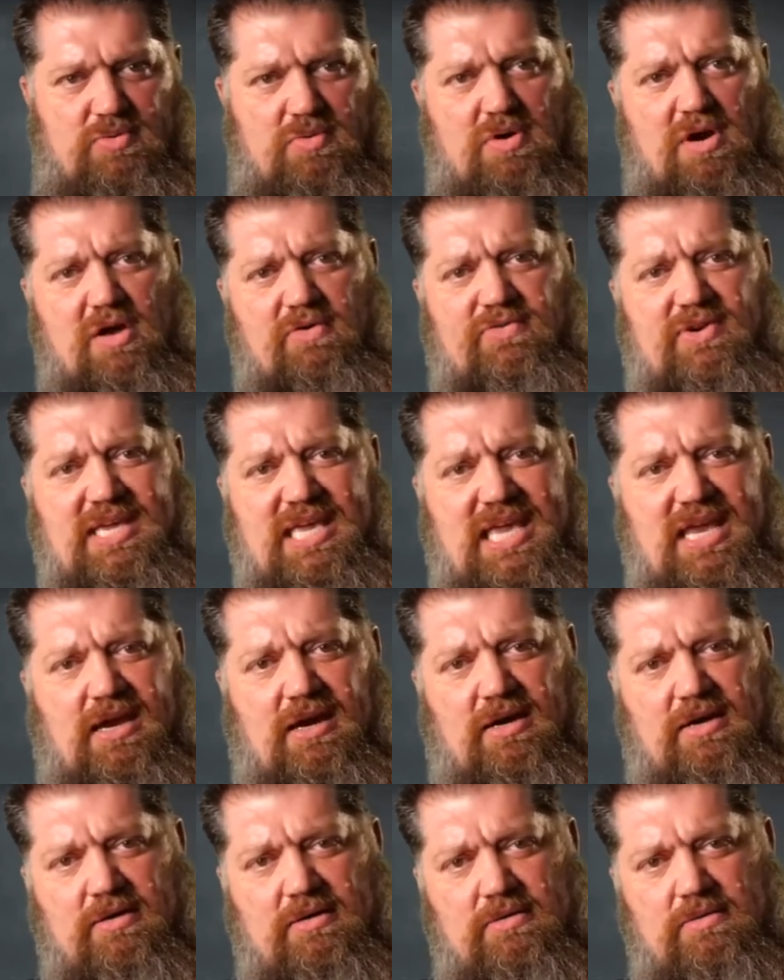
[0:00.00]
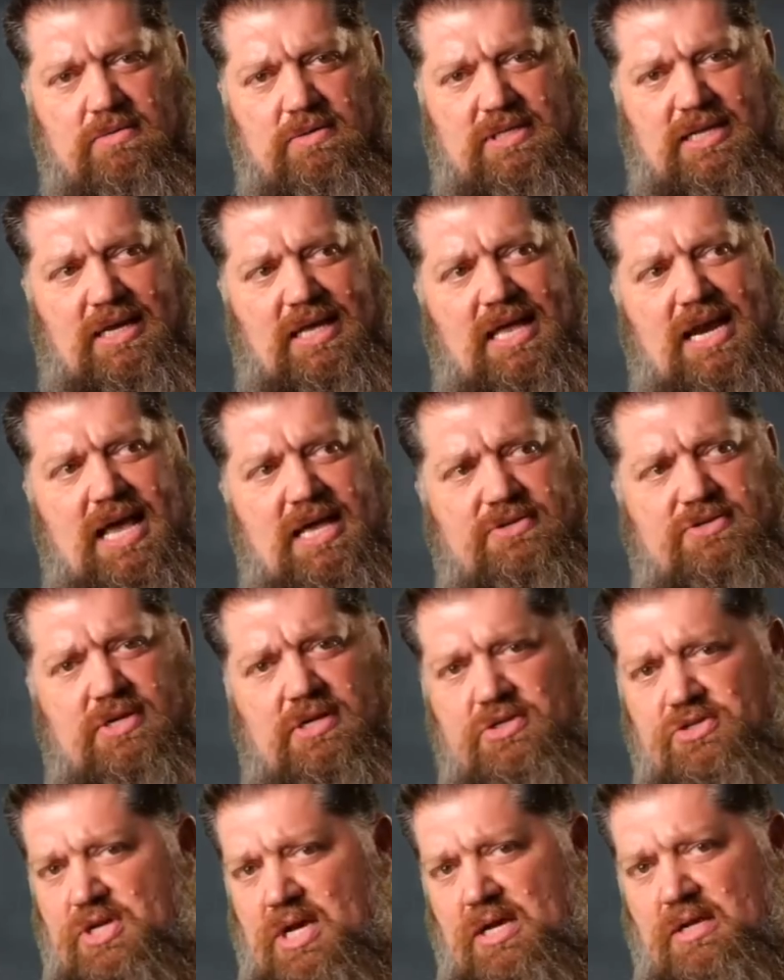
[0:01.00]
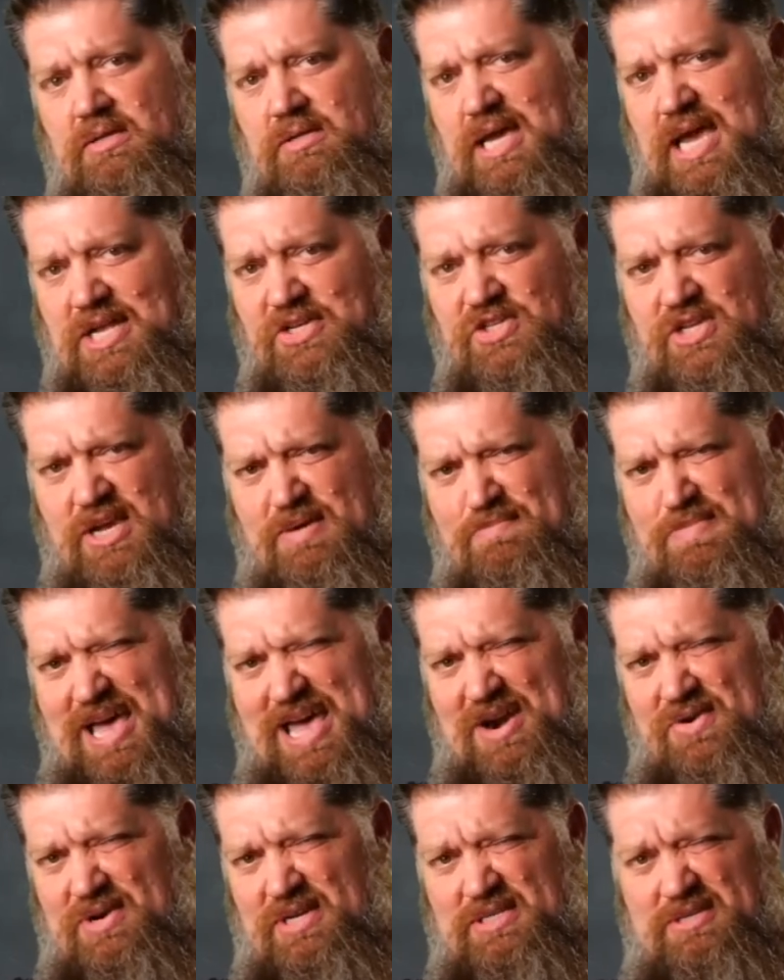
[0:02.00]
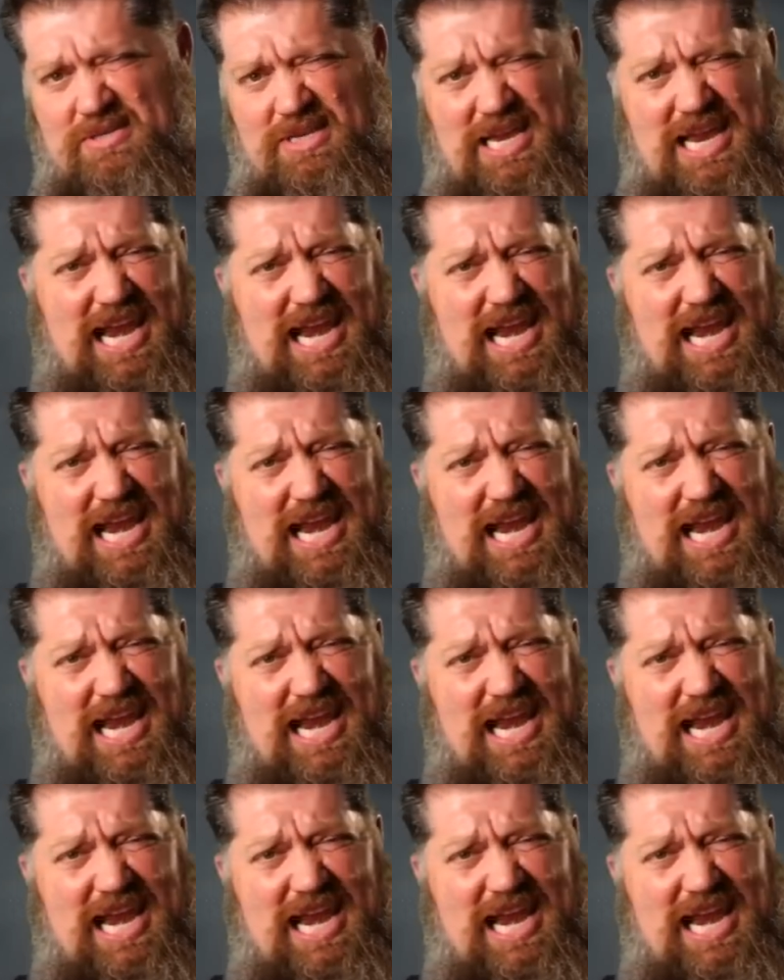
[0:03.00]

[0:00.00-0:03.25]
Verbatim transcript: We're over here with the lead acid gel AGM batteries,